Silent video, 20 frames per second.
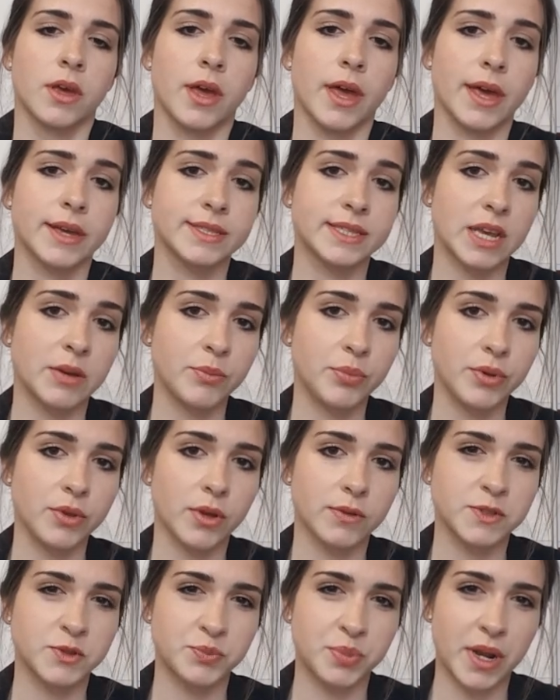Example
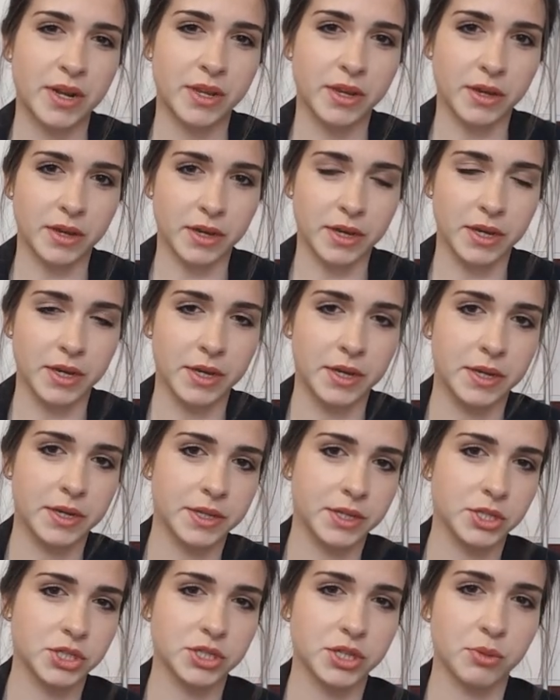of spreading
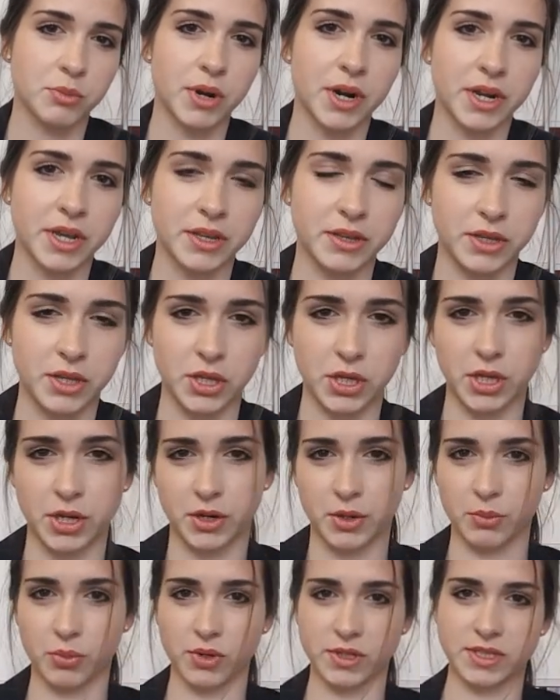digital marketing here
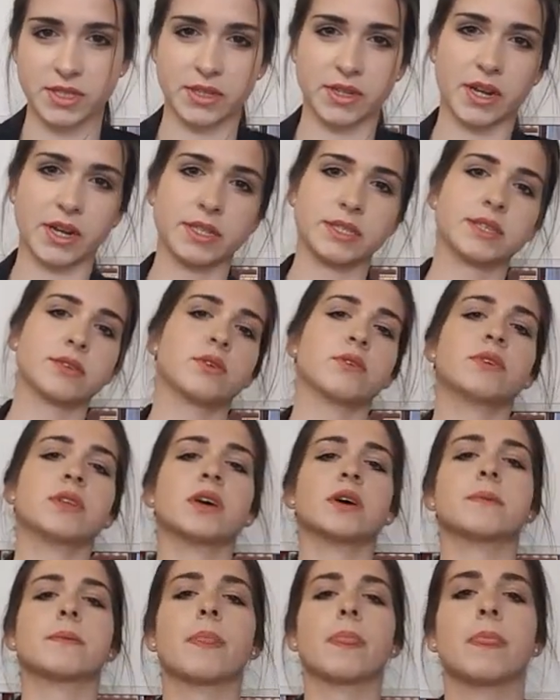in Bosnia and
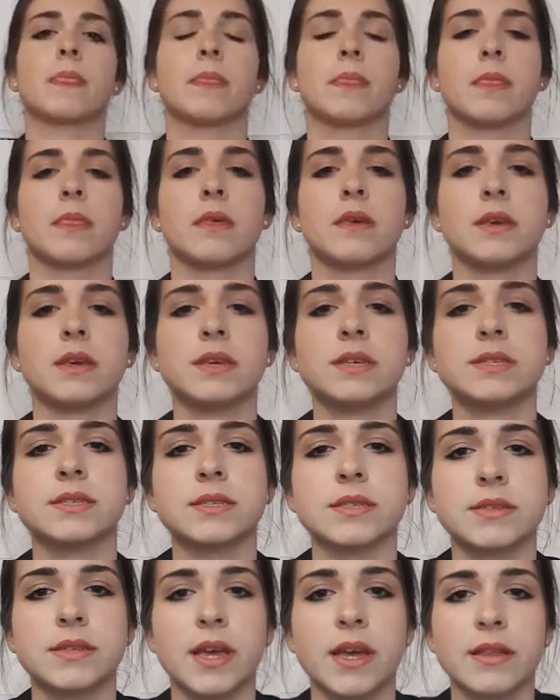Herzegovina
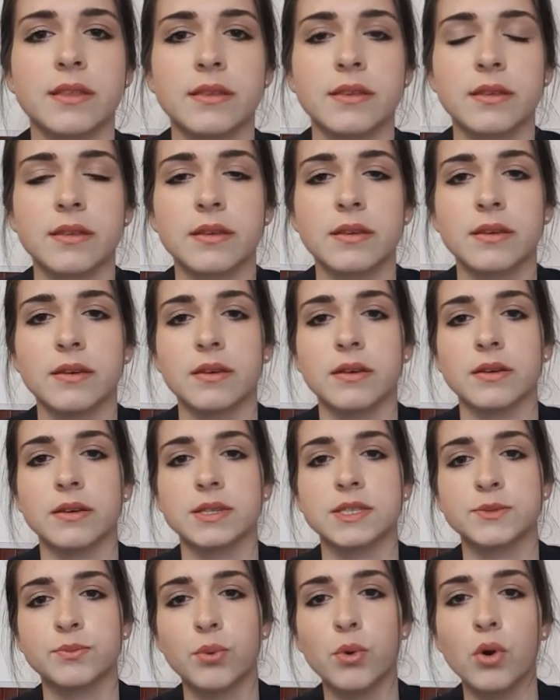is that
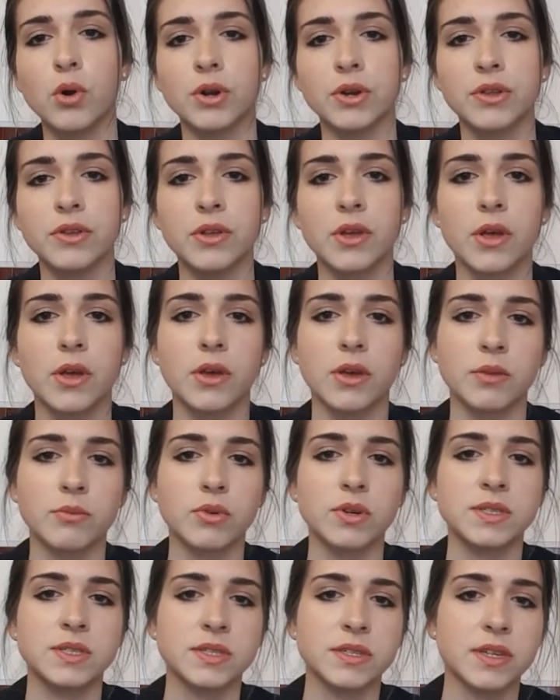sport in
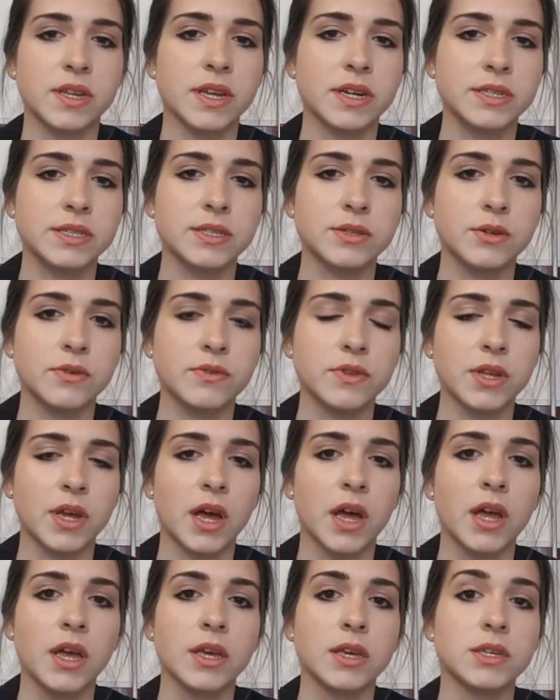Bosnia and
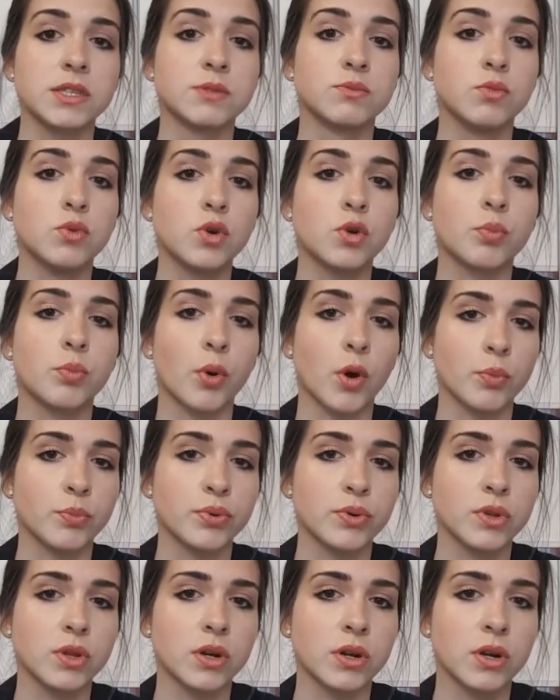Herzegovina is more
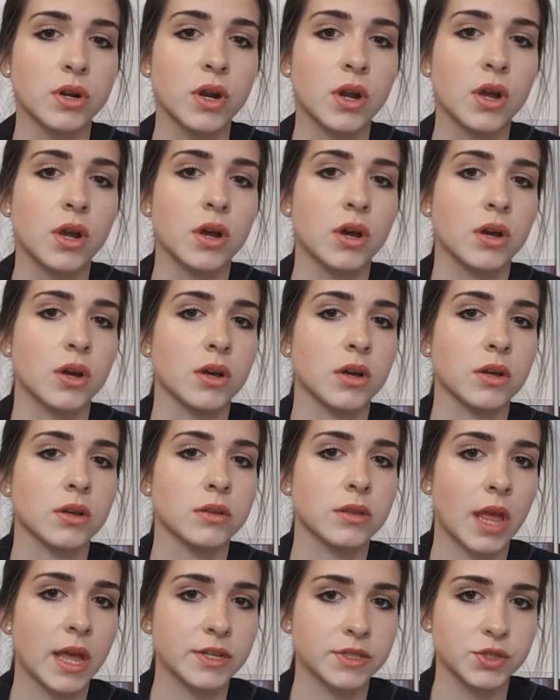popular
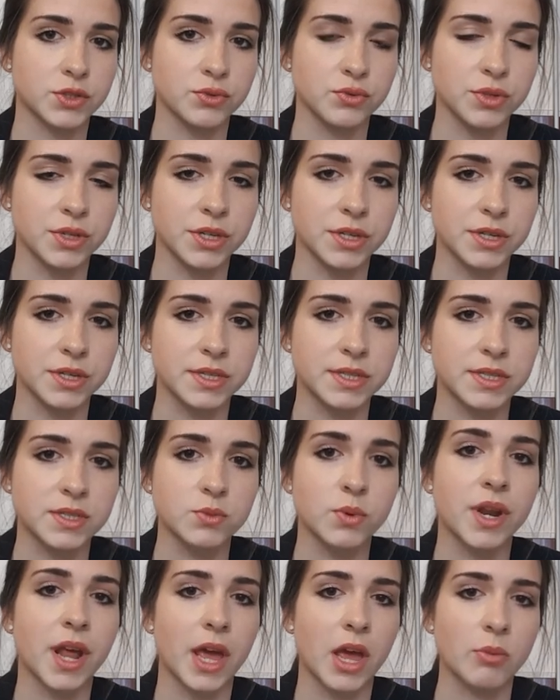last 2 years.
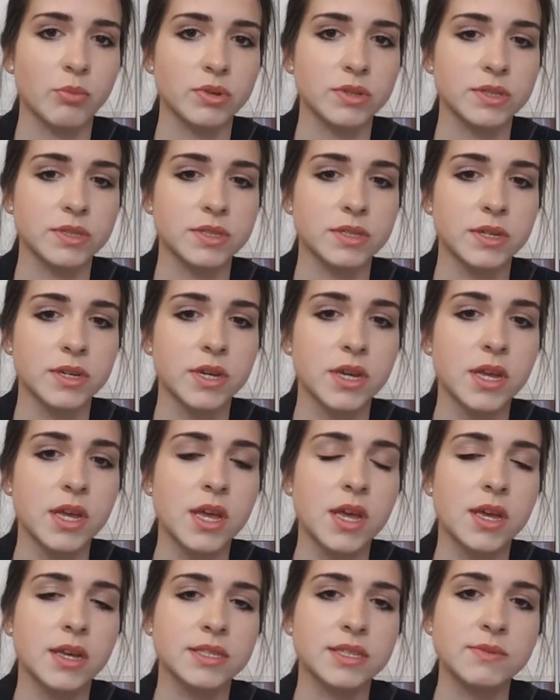What happened?
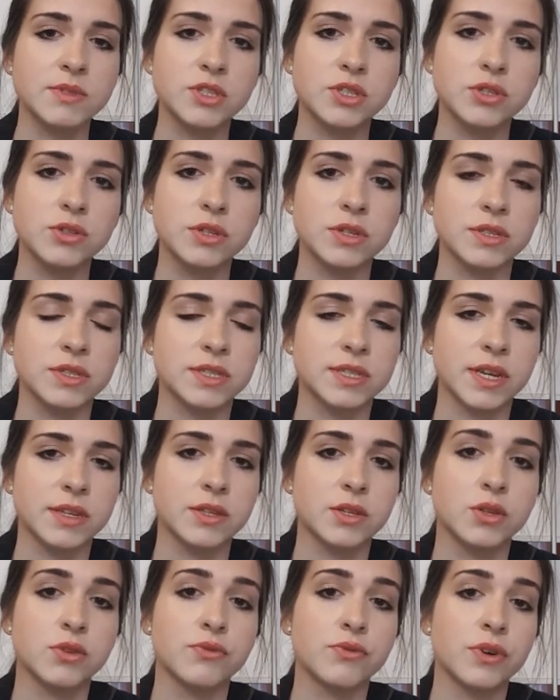Some students at
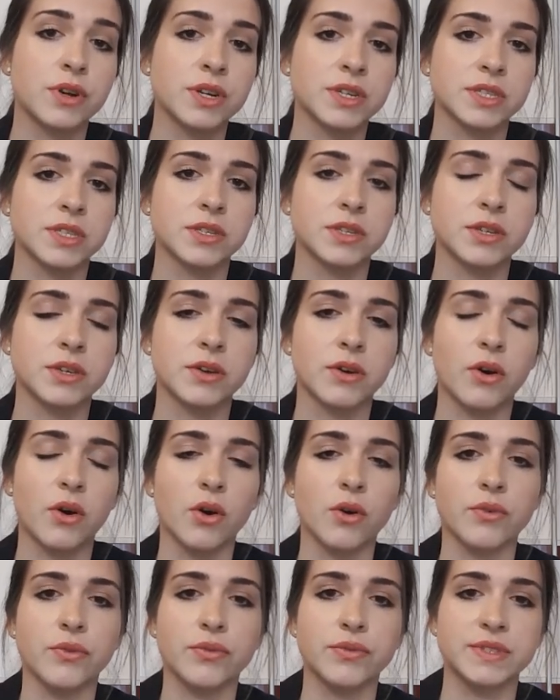the University
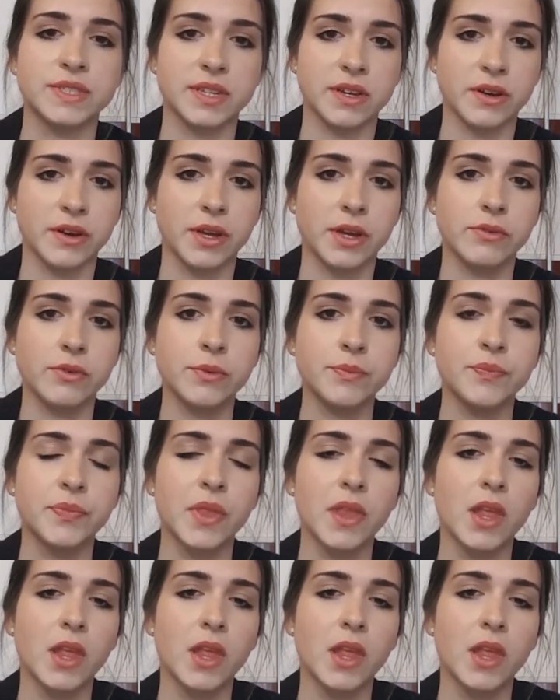of Sarajevo